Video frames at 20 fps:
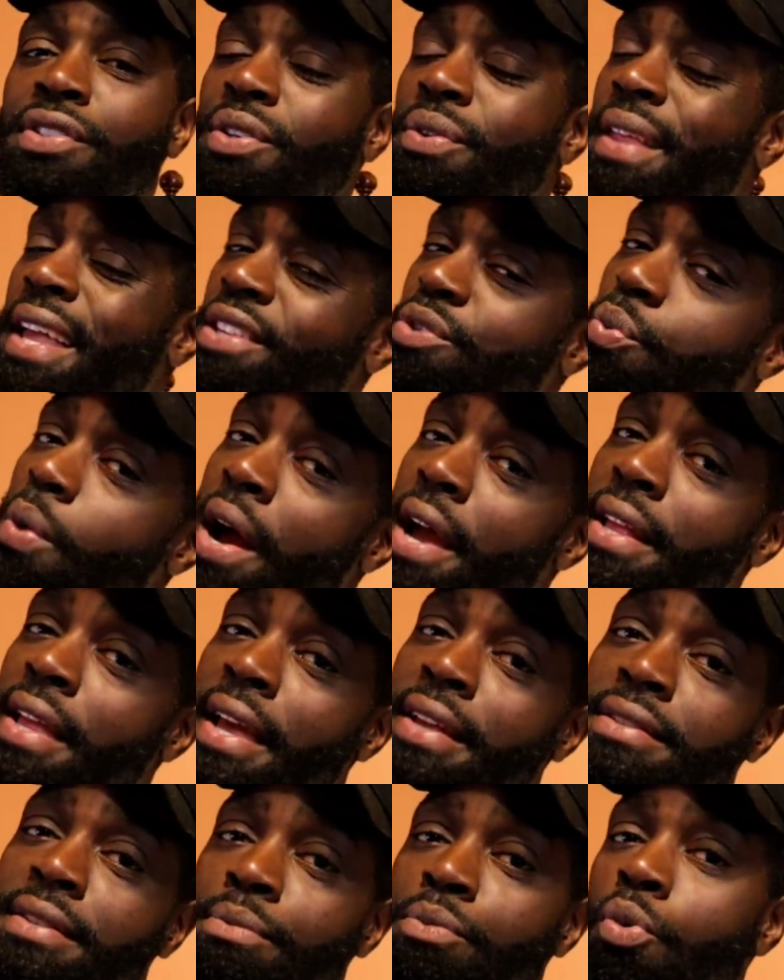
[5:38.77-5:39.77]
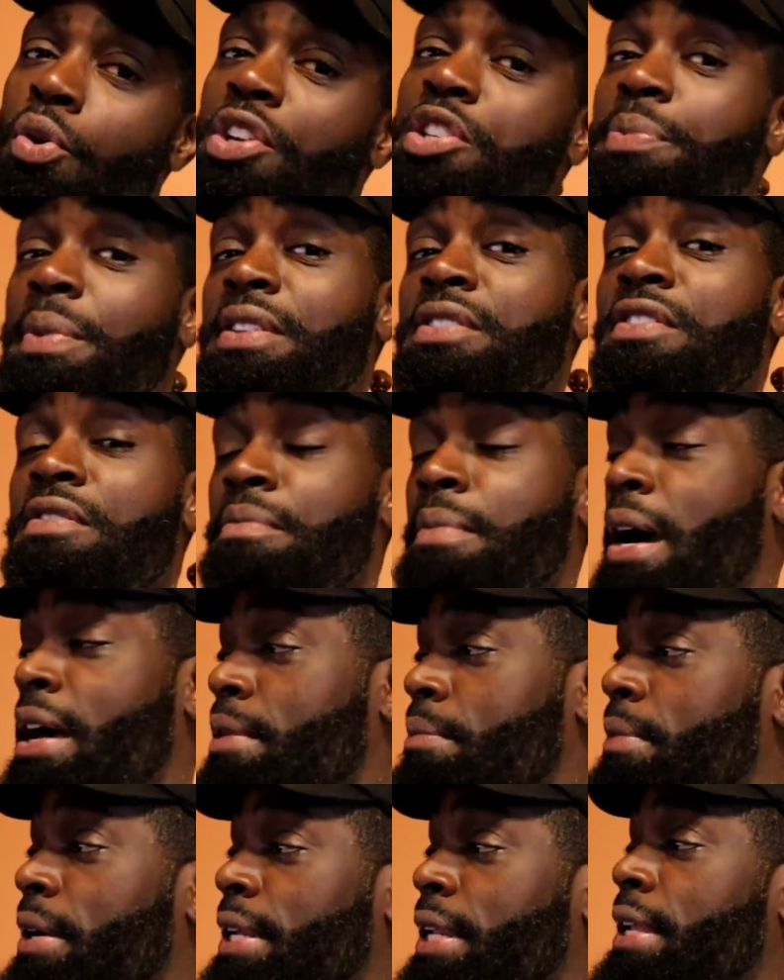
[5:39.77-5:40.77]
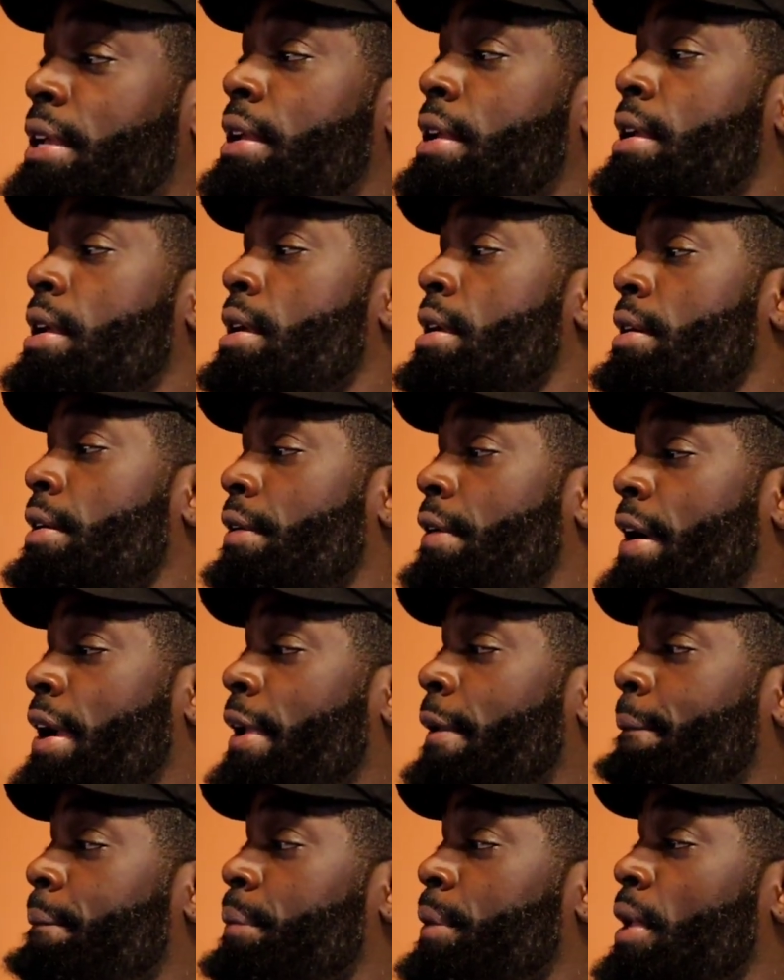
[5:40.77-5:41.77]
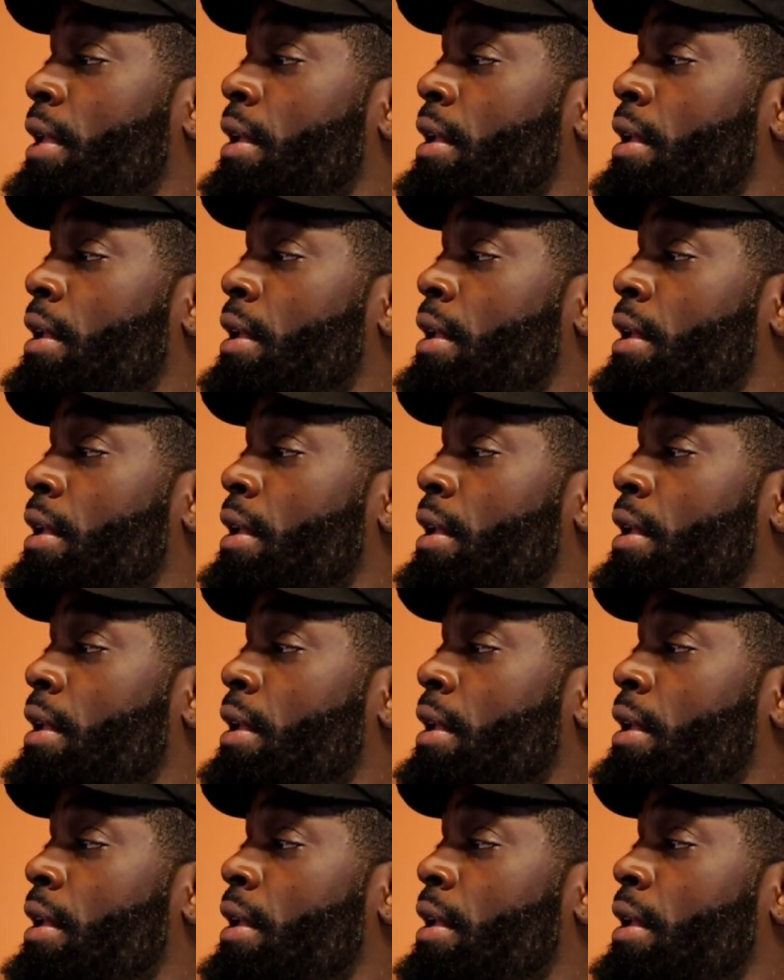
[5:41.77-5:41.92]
So that's why it has a more expensive amount of money. All right.